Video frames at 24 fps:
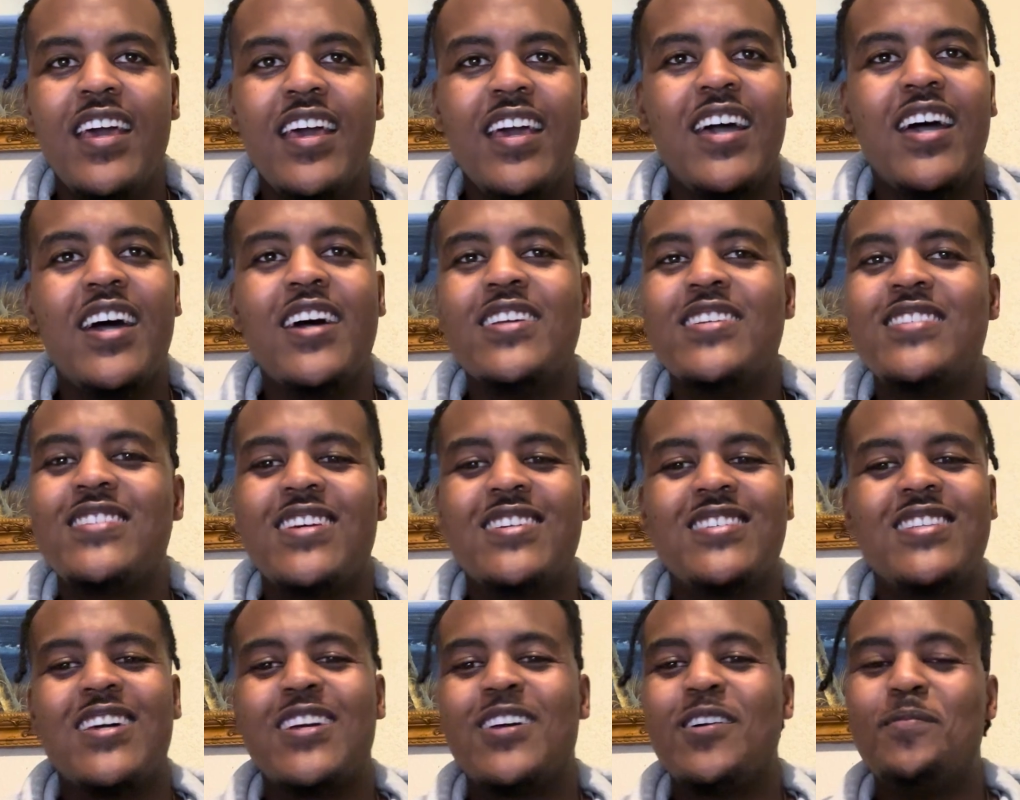I
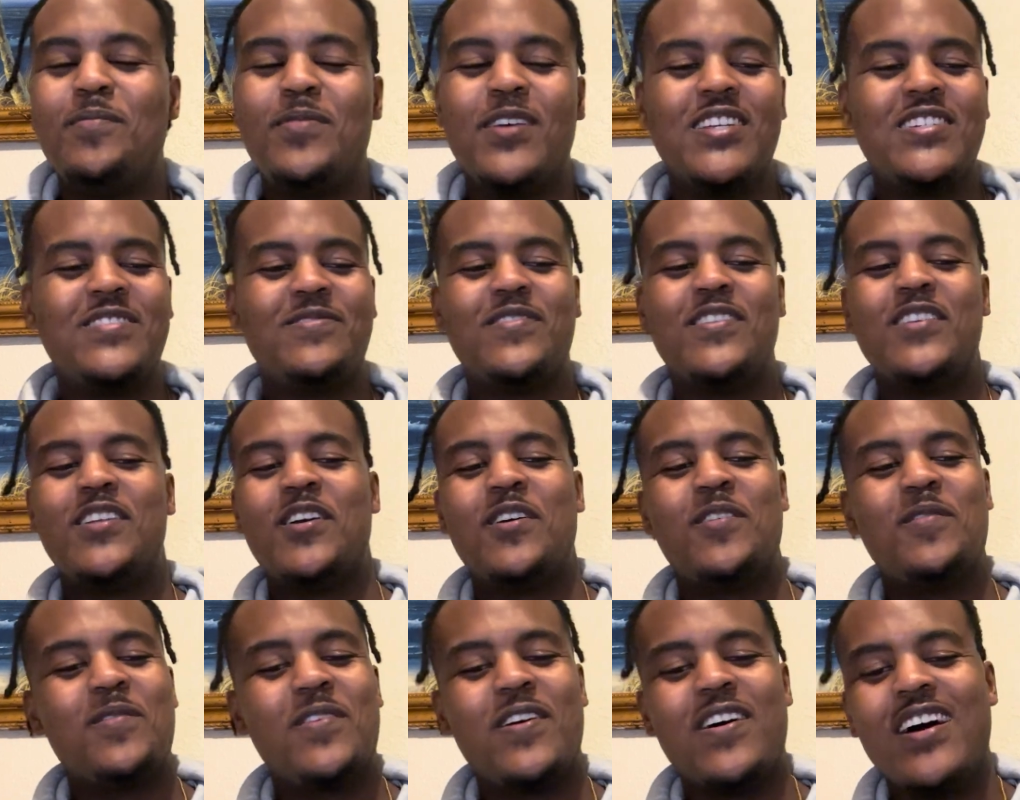sound like a pitch
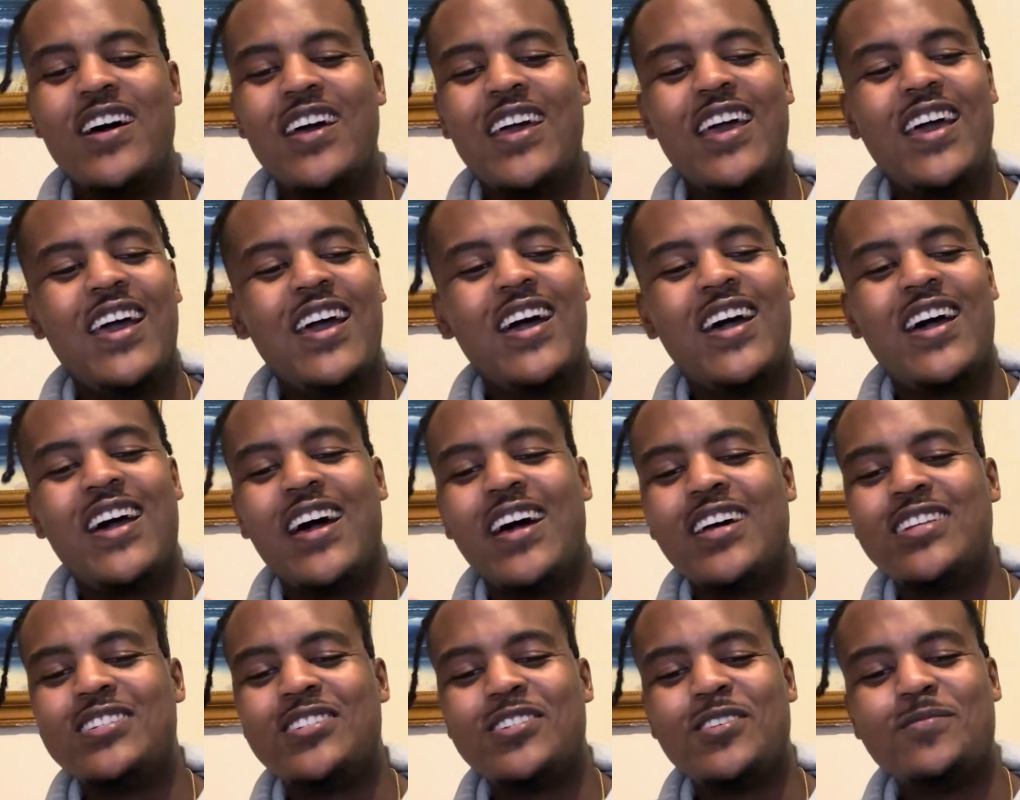video, but
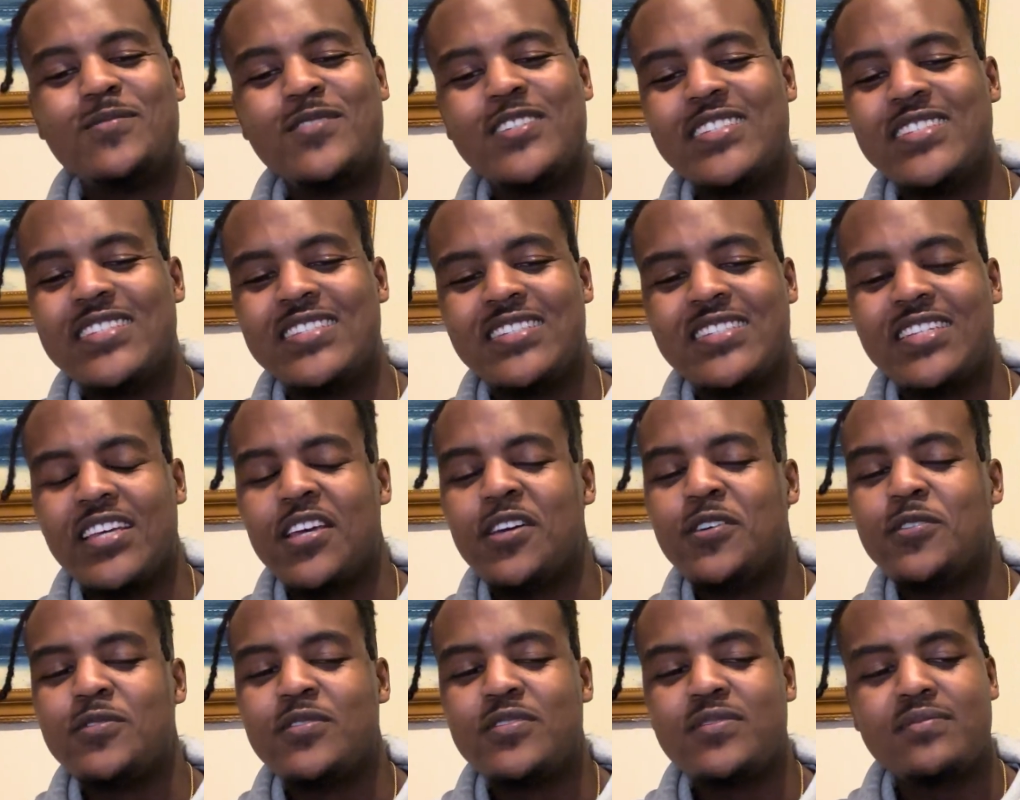I jumped into
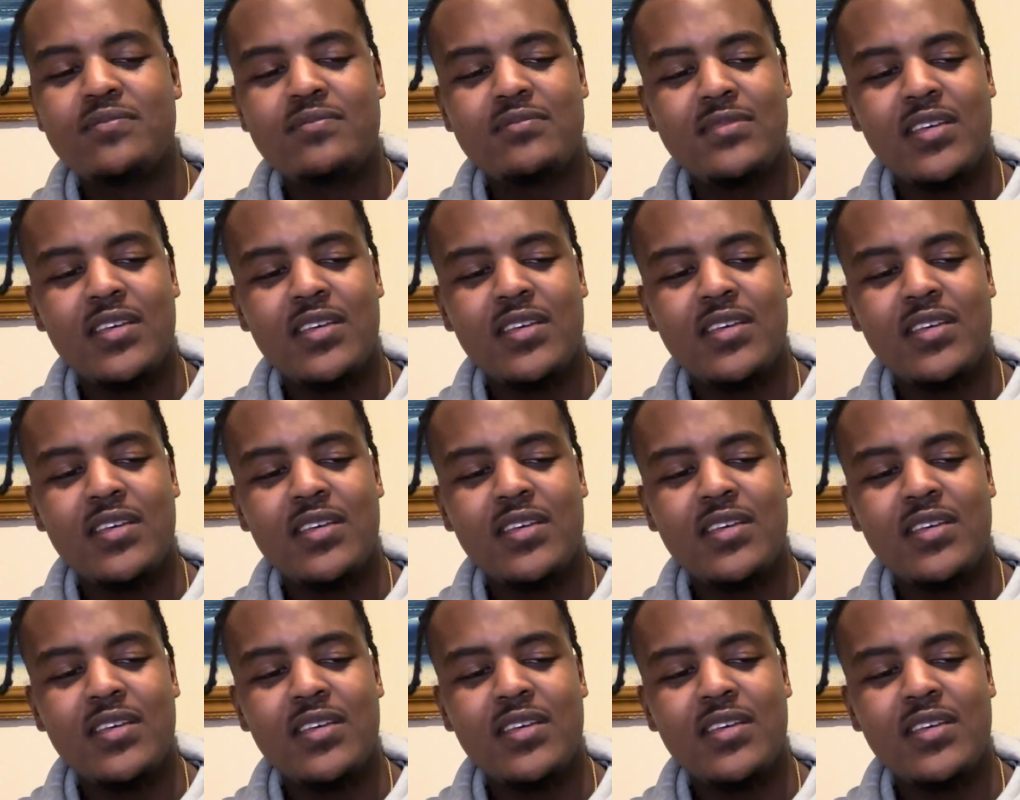sales.